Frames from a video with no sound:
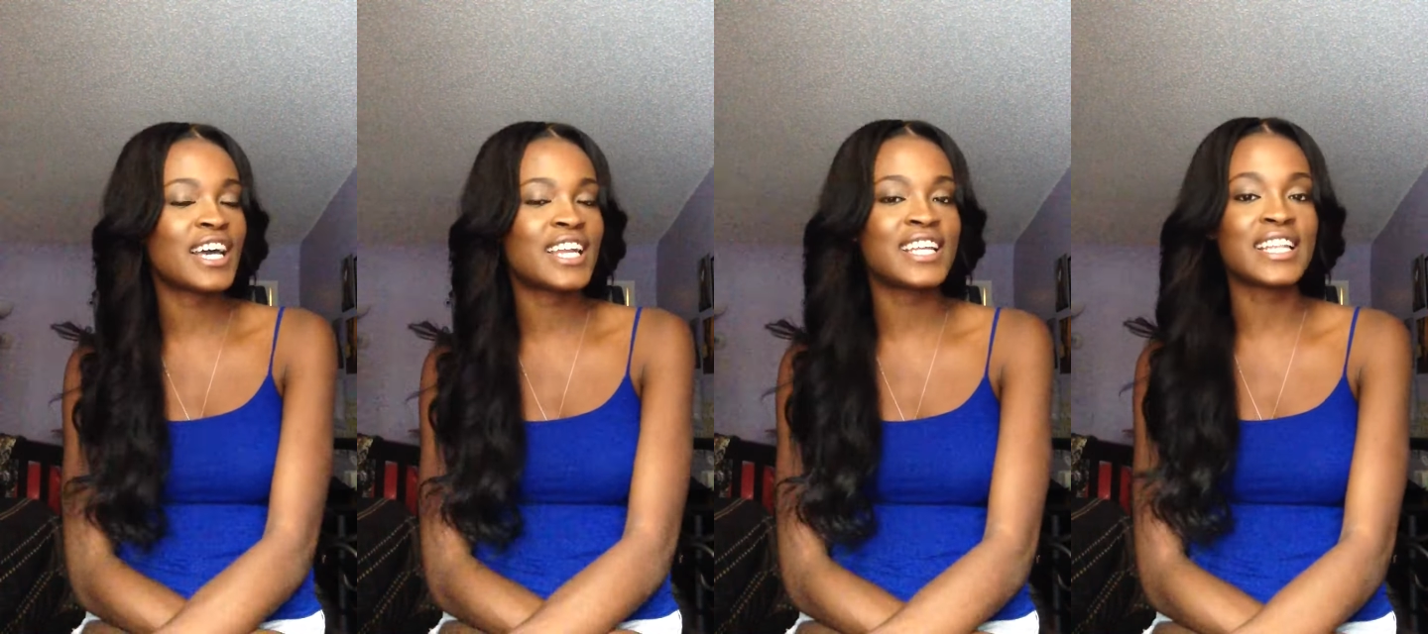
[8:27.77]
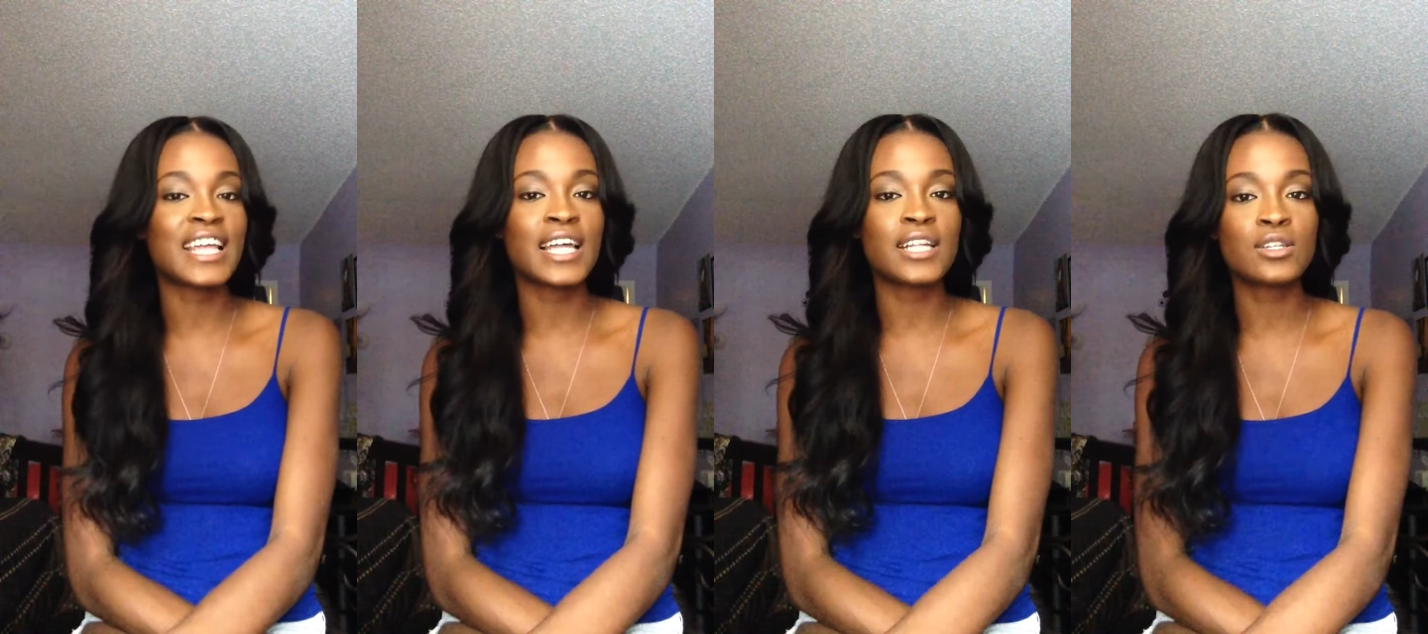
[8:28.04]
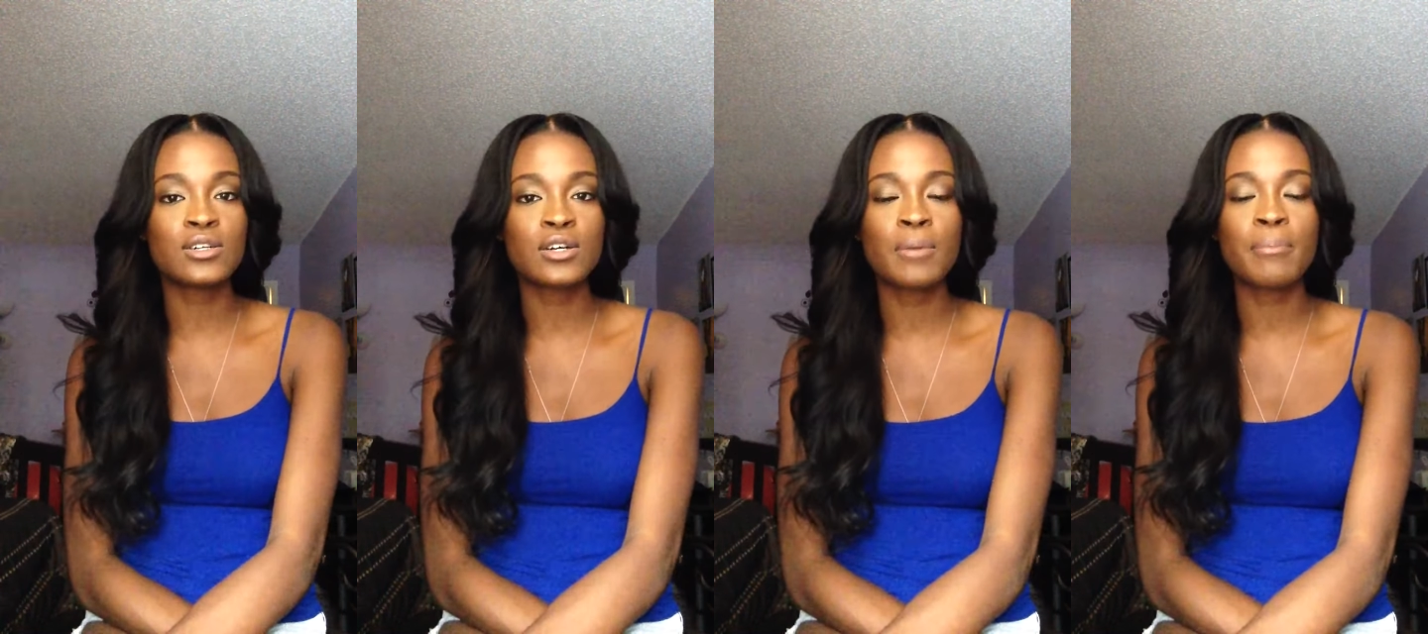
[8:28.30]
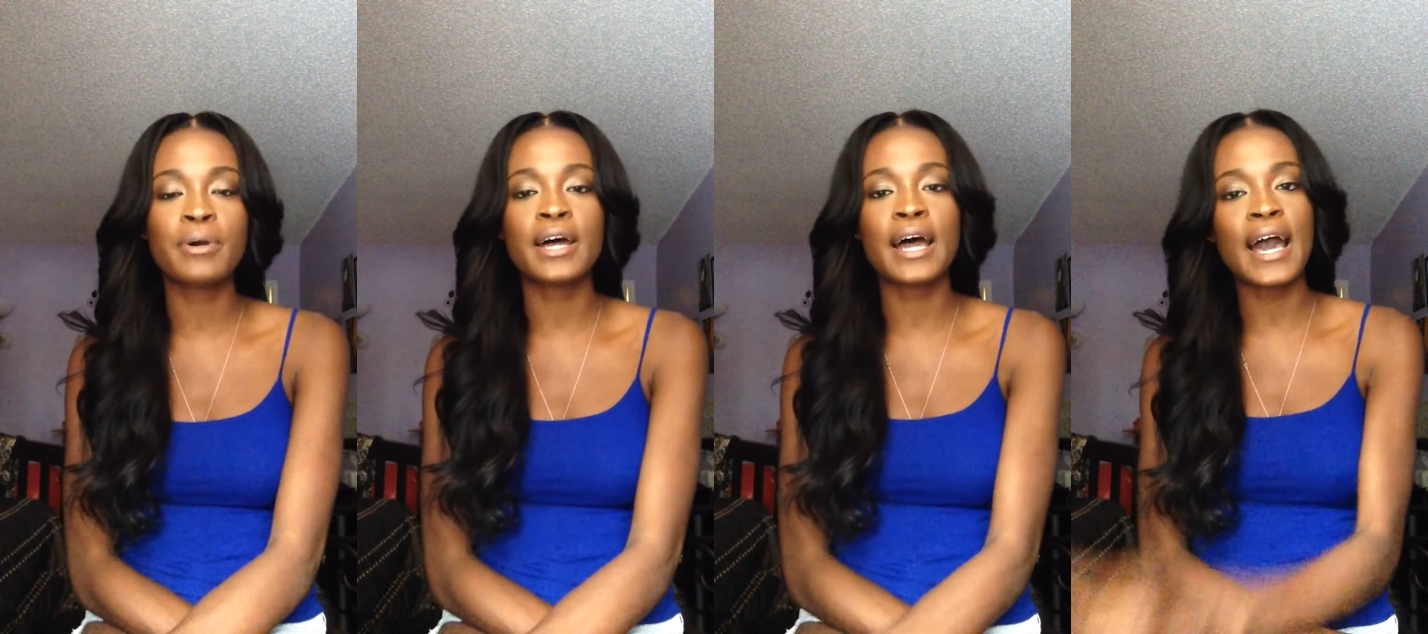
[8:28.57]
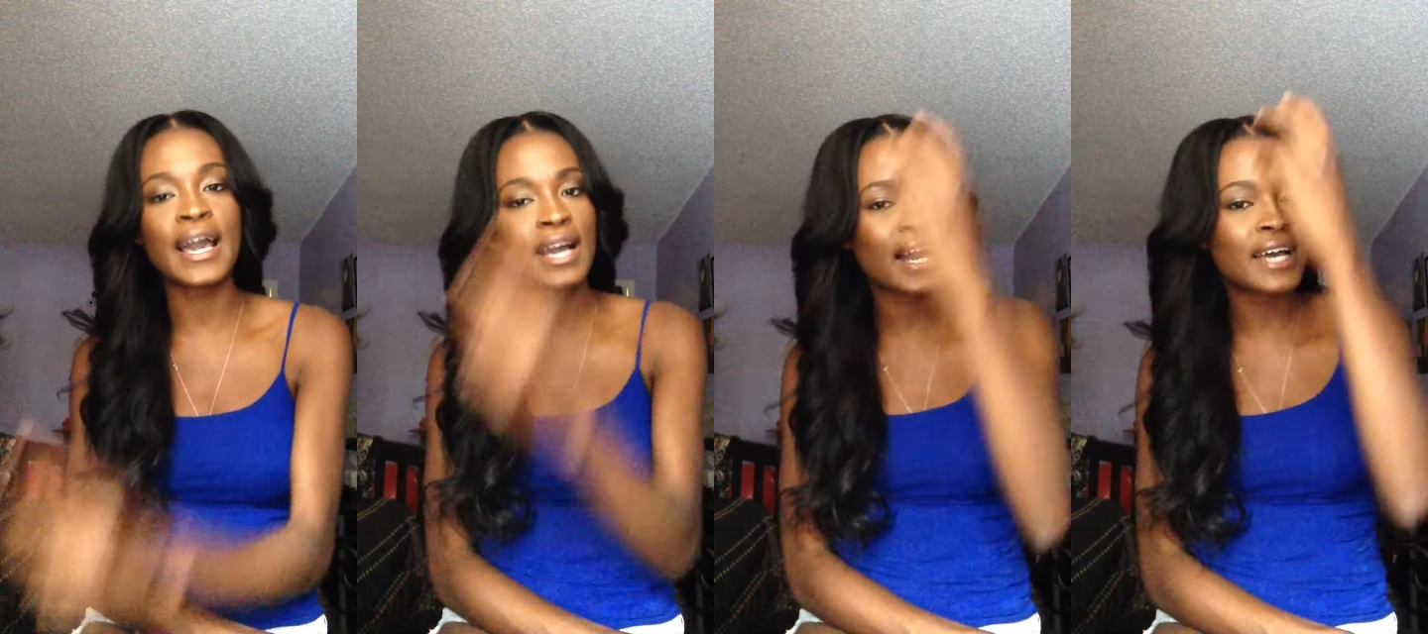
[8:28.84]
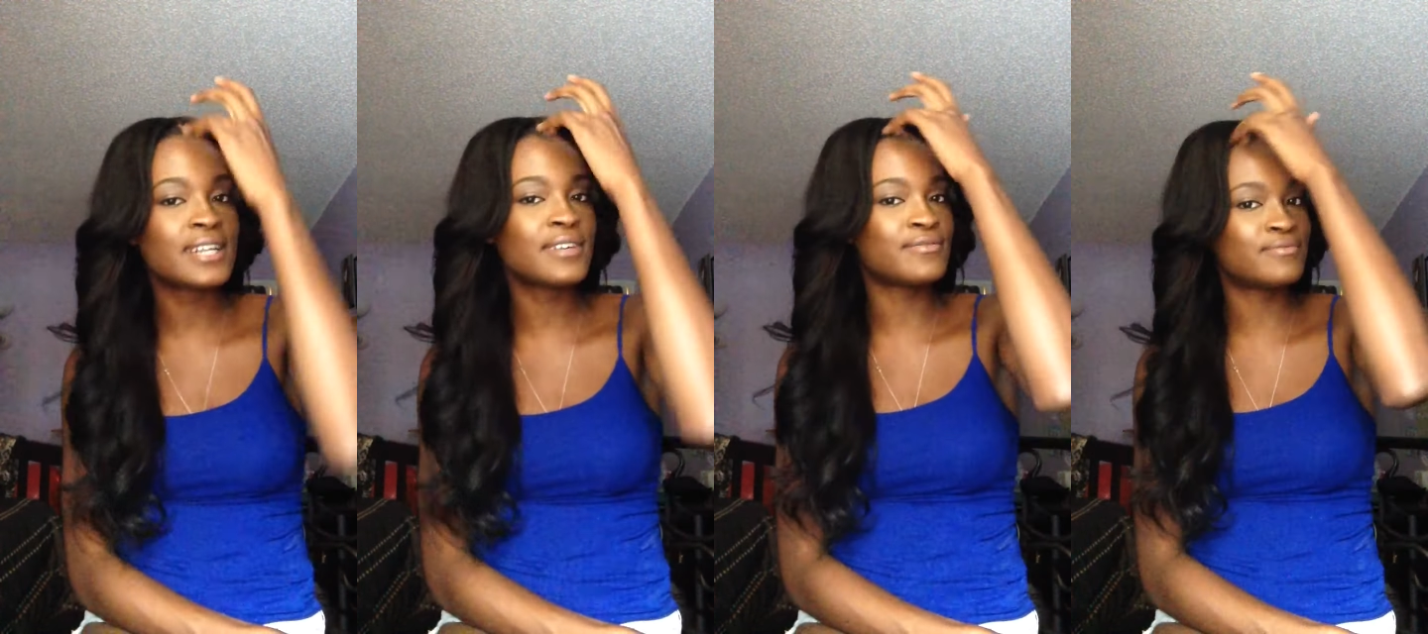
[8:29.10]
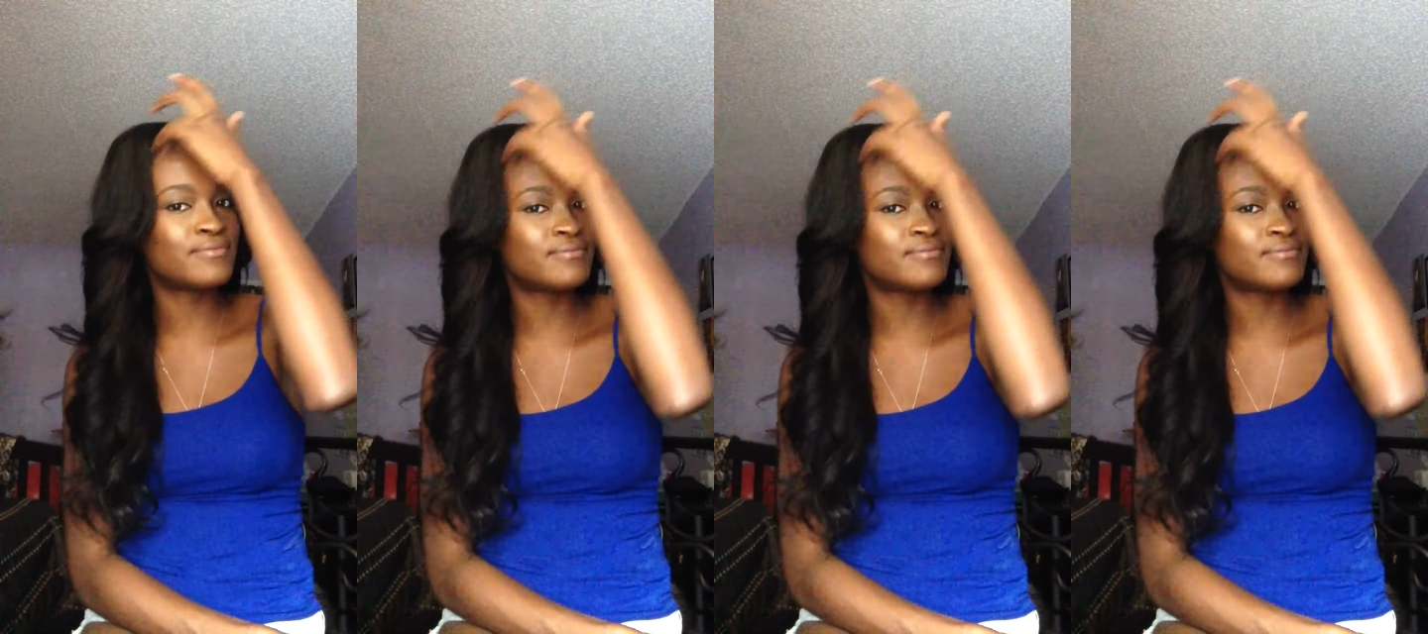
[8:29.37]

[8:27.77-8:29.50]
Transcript: and that look, but I kind of,